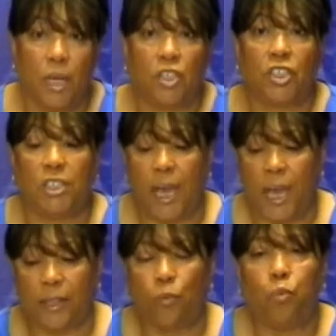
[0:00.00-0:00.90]
She
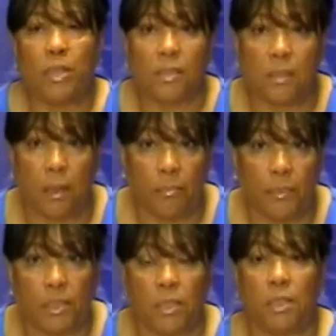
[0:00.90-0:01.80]
had
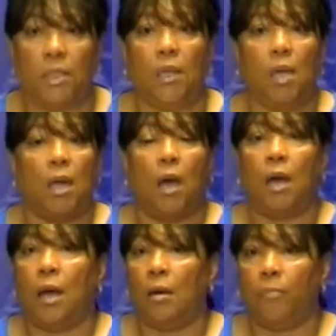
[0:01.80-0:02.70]
wisdom. She
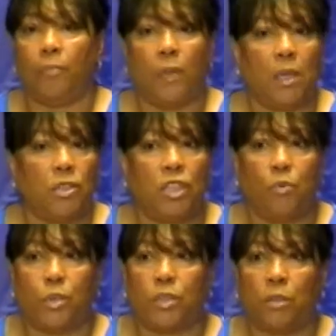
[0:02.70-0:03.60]

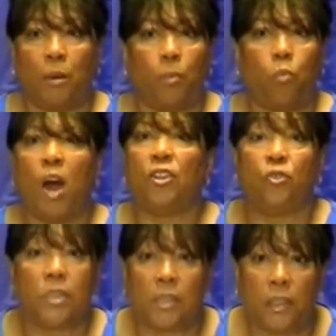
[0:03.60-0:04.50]
was
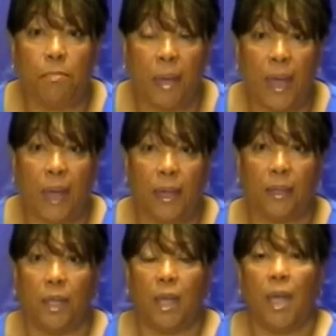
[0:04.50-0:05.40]
wondrously made.